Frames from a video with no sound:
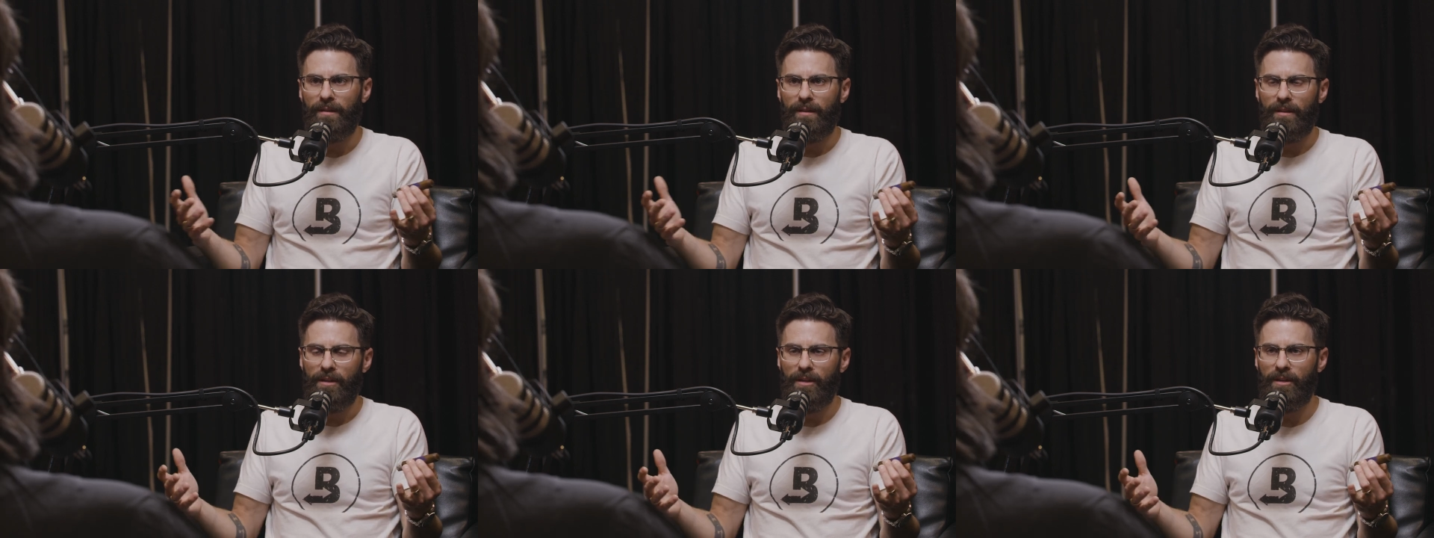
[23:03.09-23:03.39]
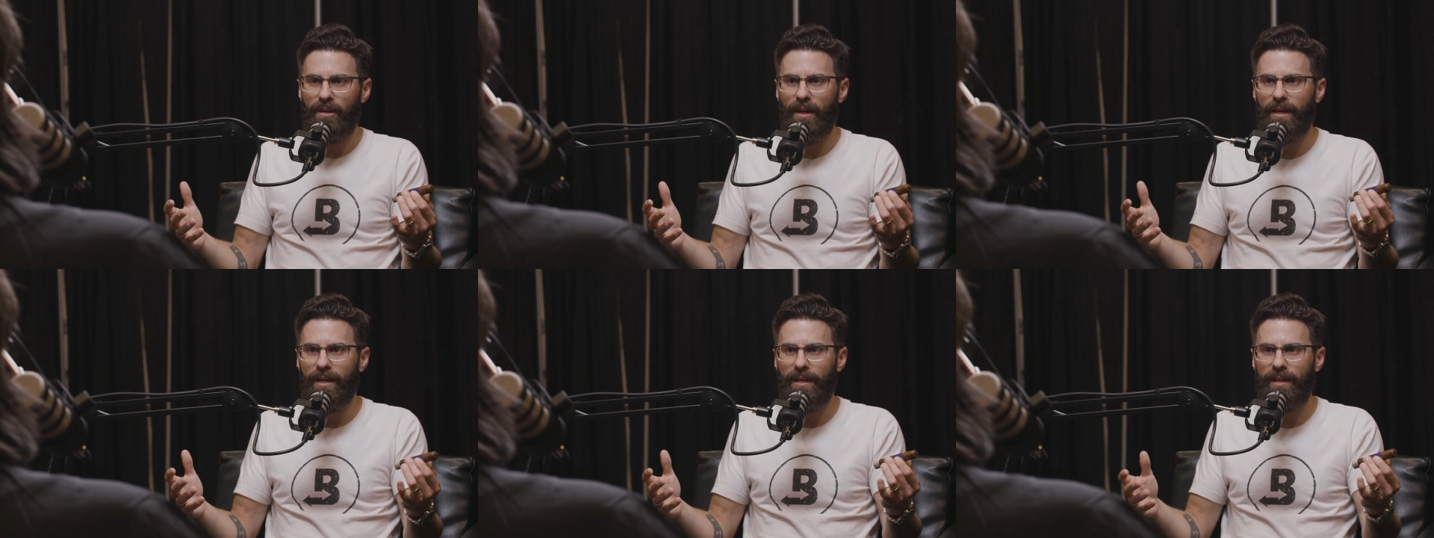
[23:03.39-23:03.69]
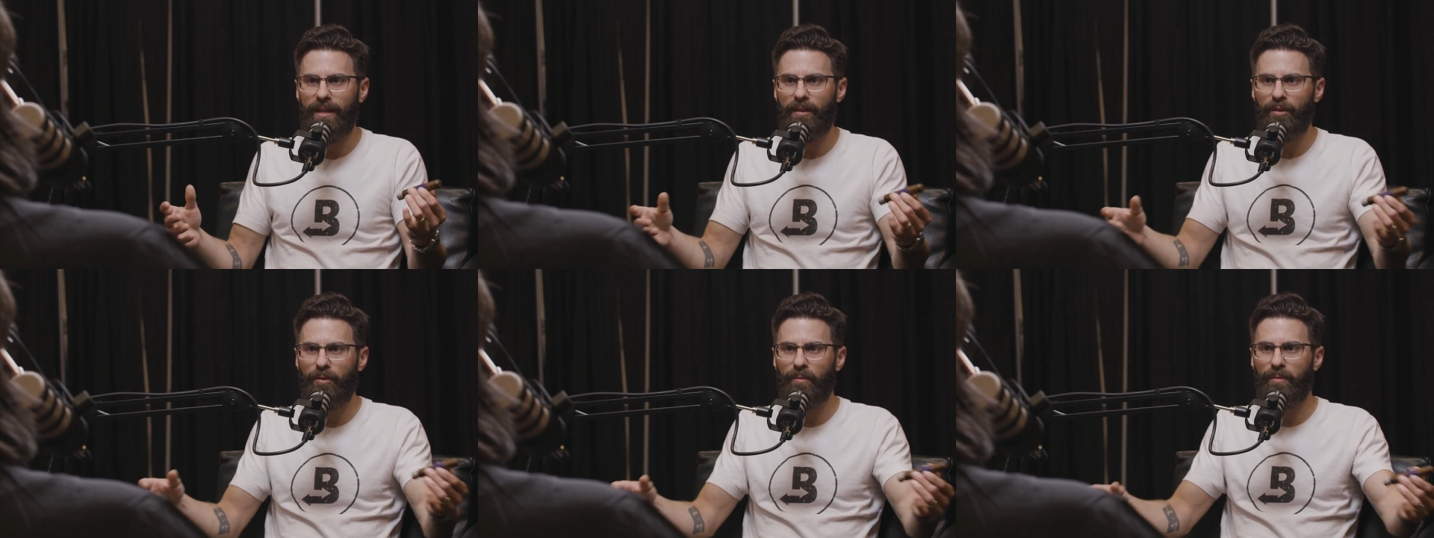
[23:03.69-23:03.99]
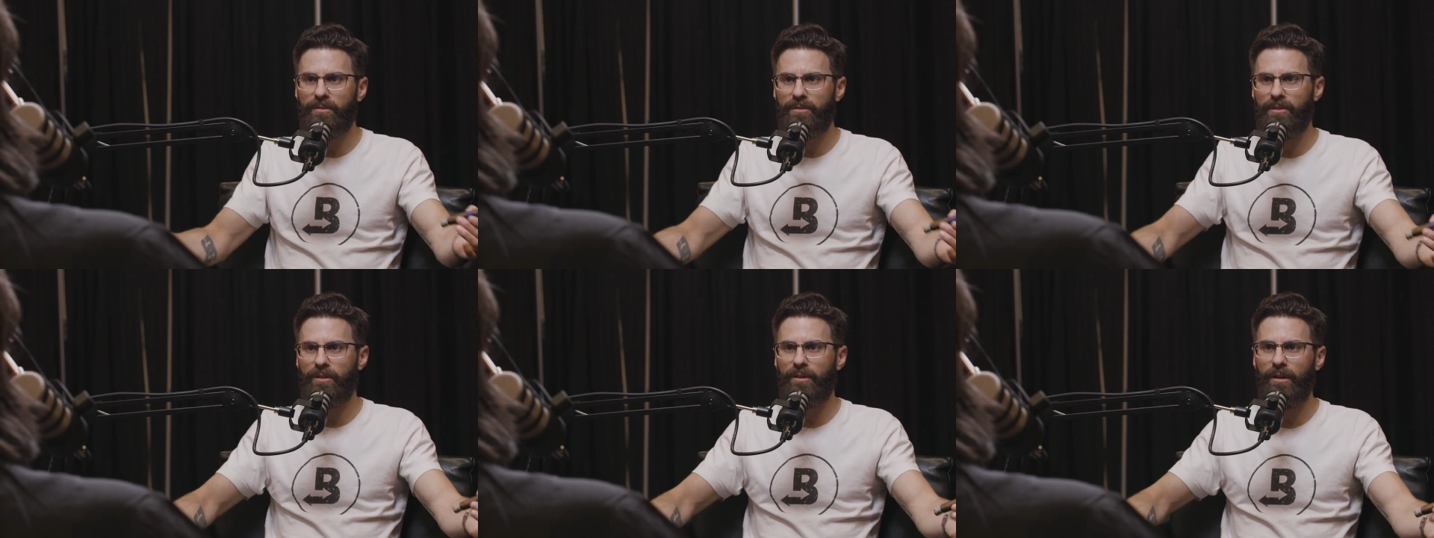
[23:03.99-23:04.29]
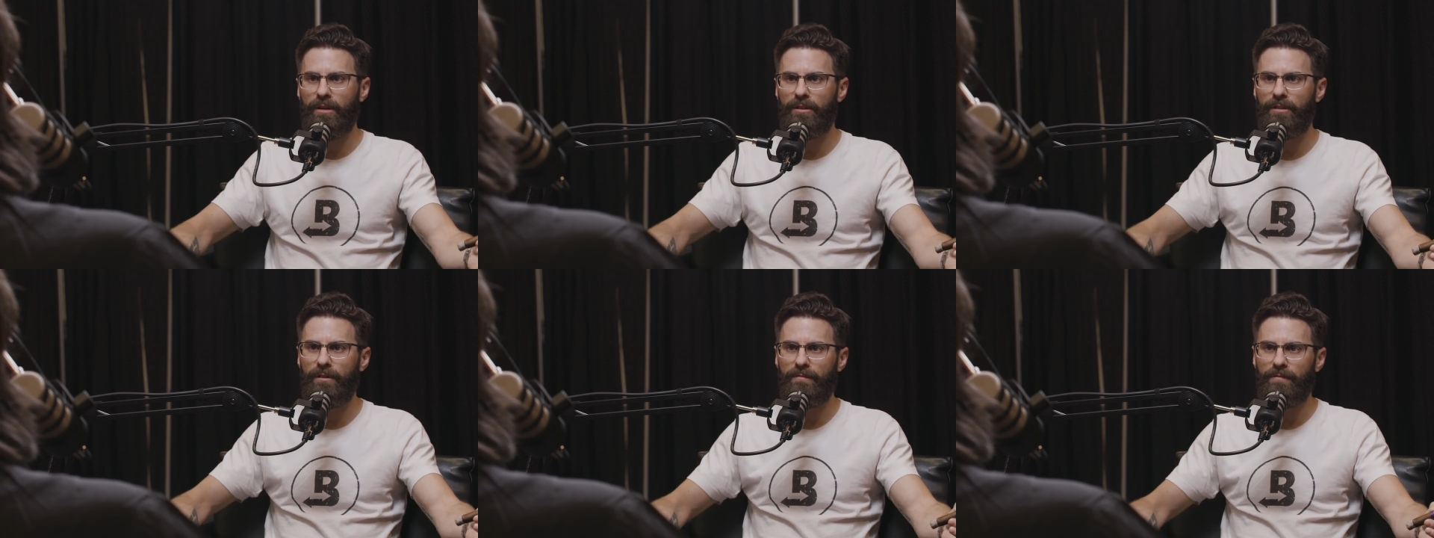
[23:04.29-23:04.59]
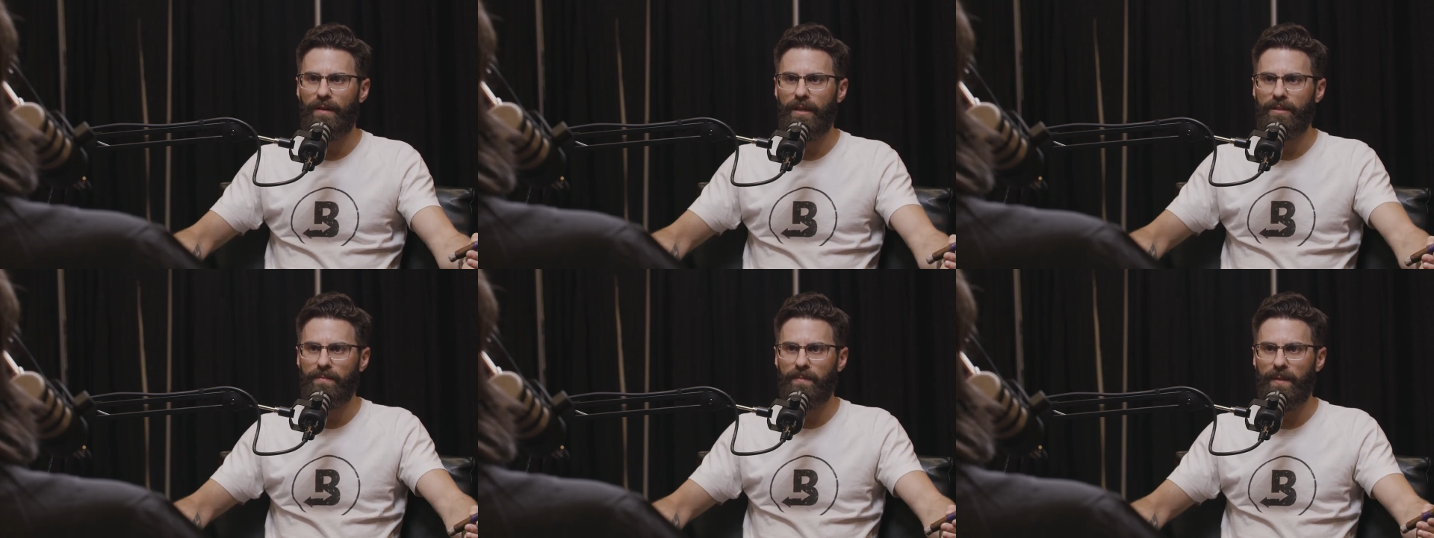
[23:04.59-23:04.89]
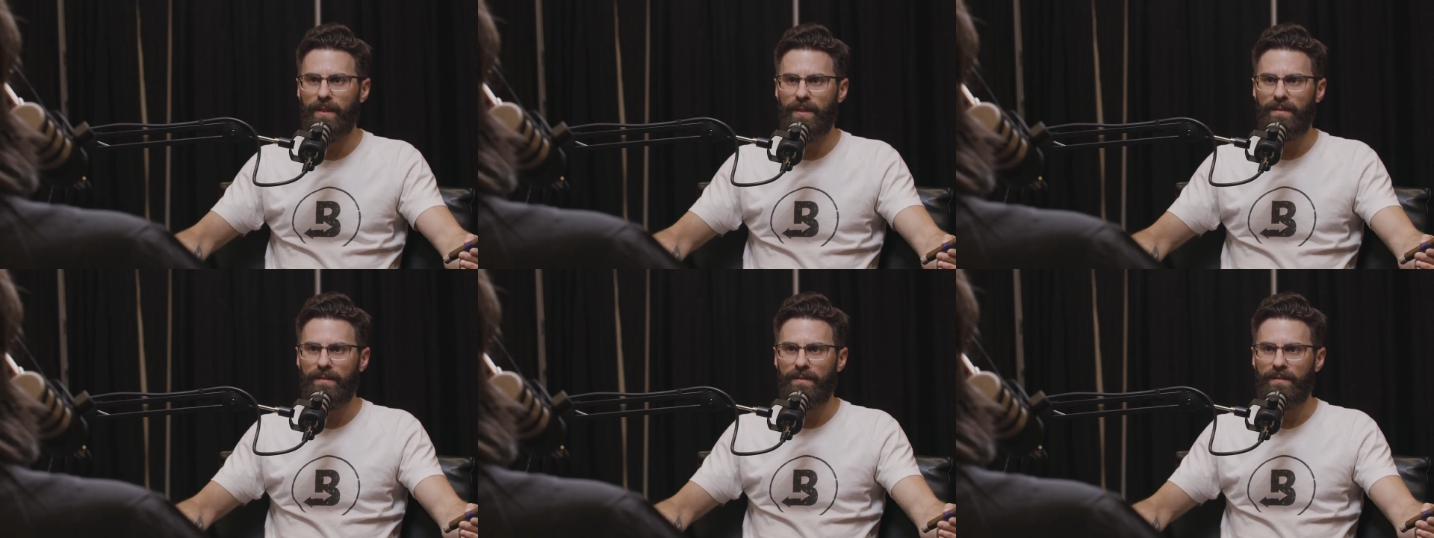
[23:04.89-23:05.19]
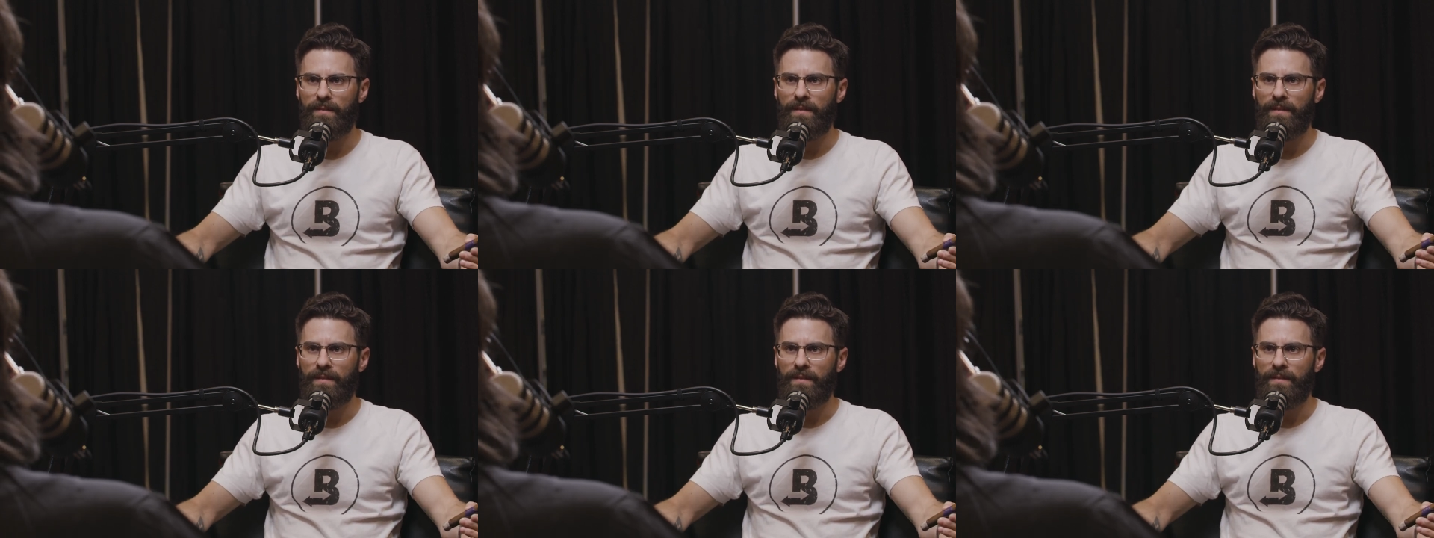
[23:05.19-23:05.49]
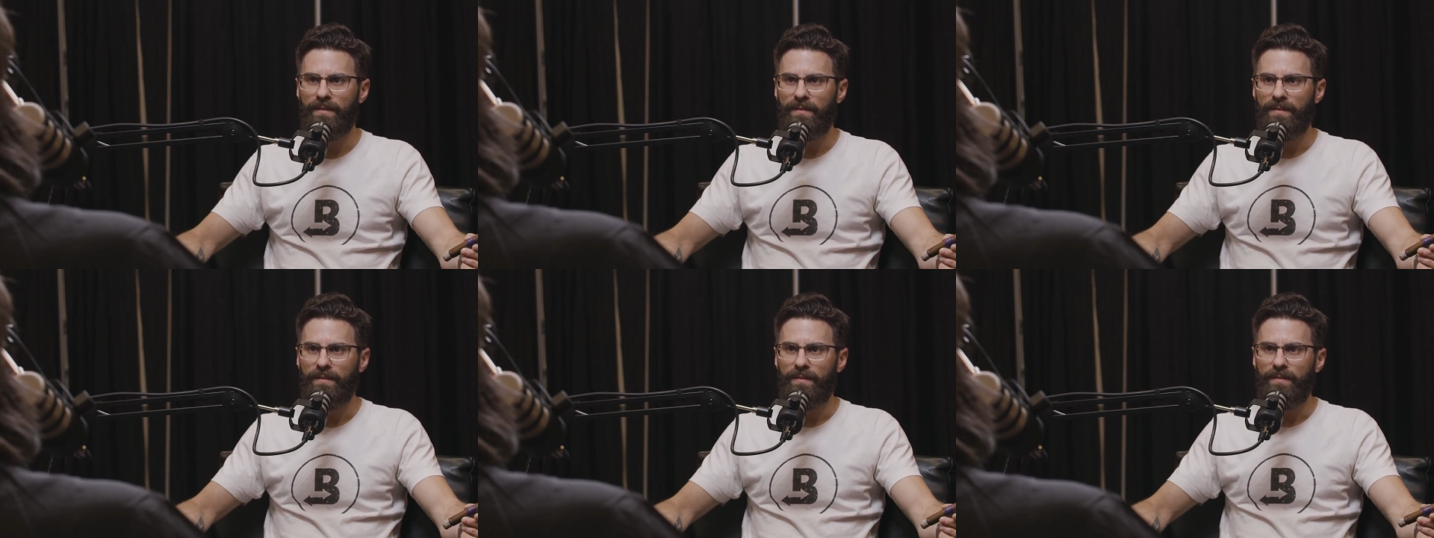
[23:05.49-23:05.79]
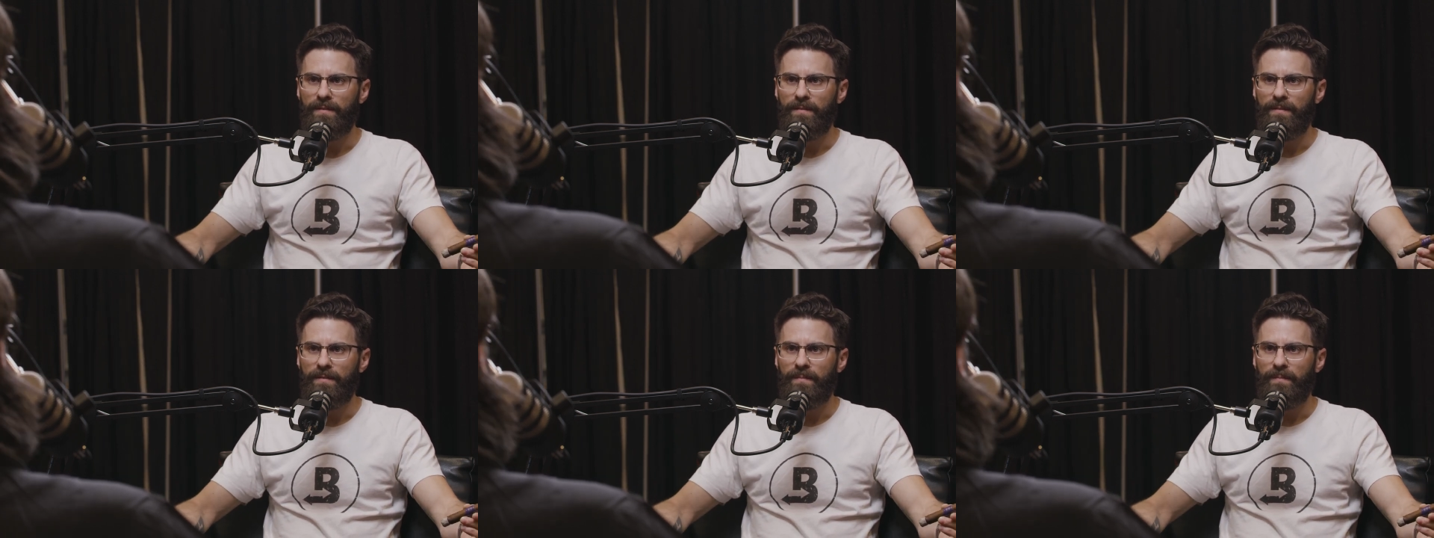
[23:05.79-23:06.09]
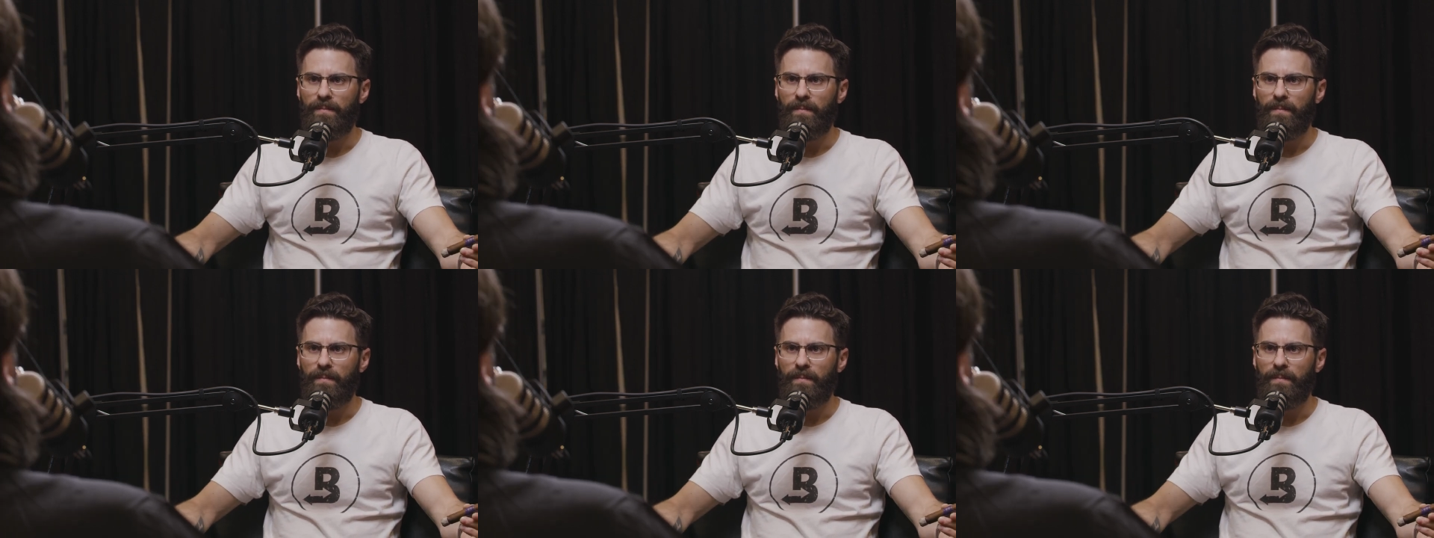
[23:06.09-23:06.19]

you're not going to get the return on your investment. Yeah,